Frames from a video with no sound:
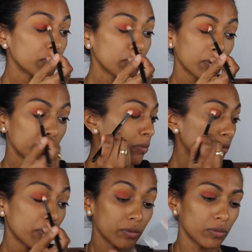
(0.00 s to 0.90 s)
As I was
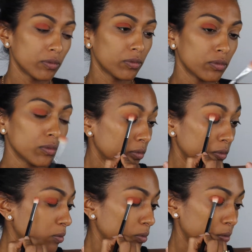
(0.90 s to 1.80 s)
doing this, I
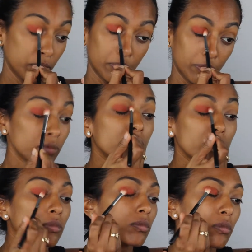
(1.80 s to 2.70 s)
ended up changing
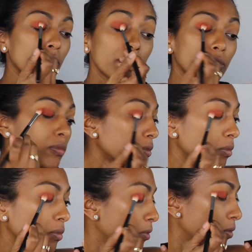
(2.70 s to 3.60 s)
brushes to a shader
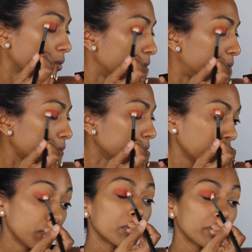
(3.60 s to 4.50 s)
brush just to pack the
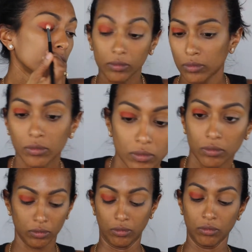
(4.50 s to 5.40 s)
color on, and with
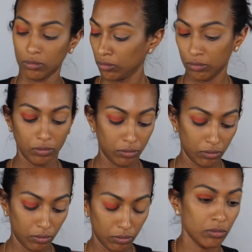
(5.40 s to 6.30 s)
that brush,
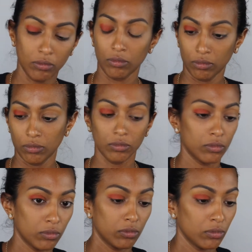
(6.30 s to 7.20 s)
with that blending
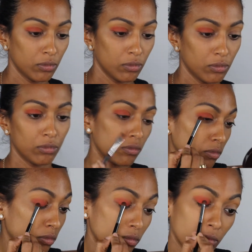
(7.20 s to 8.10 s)
brush, I started blending
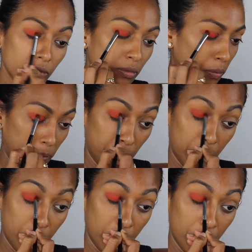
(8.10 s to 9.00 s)
the product upward.